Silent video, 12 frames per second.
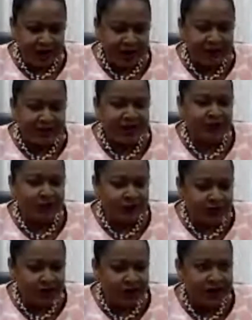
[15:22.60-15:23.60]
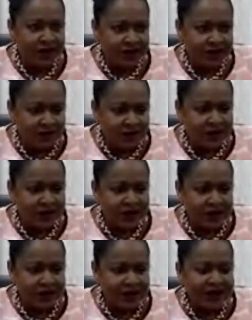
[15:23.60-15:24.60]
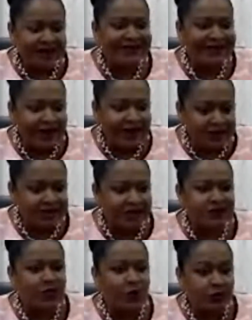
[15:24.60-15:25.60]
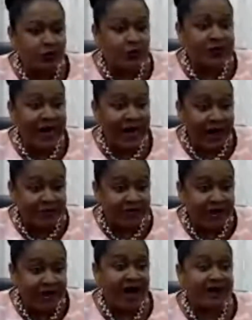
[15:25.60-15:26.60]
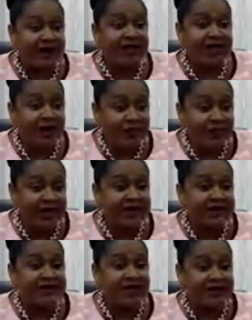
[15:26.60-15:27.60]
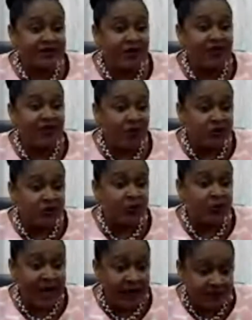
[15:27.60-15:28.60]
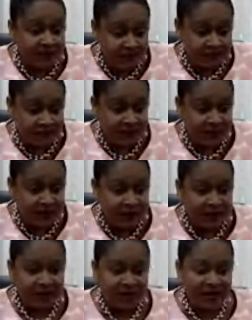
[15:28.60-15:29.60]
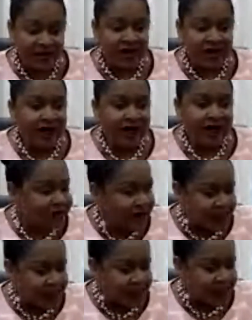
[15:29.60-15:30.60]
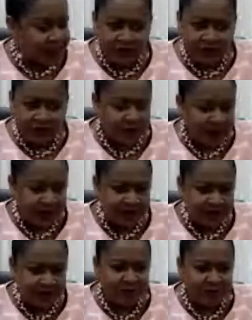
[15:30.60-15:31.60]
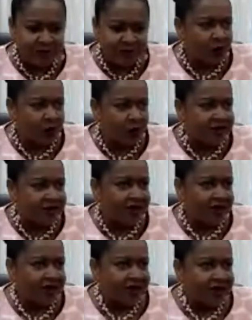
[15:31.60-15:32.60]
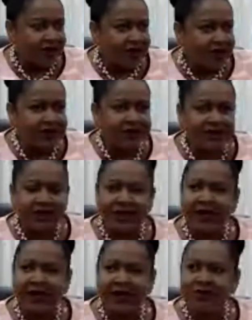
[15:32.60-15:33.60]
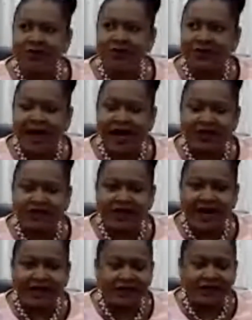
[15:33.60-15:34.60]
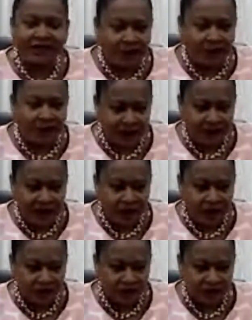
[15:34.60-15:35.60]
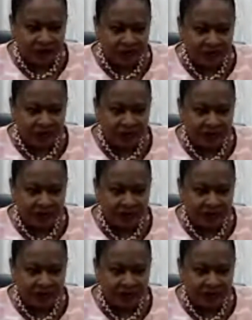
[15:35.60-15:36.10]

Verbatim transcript: I think regional integration tells us what we have and the limitlessness of what we have. I'm starting from cricket because it is a game that has had its ups and downs,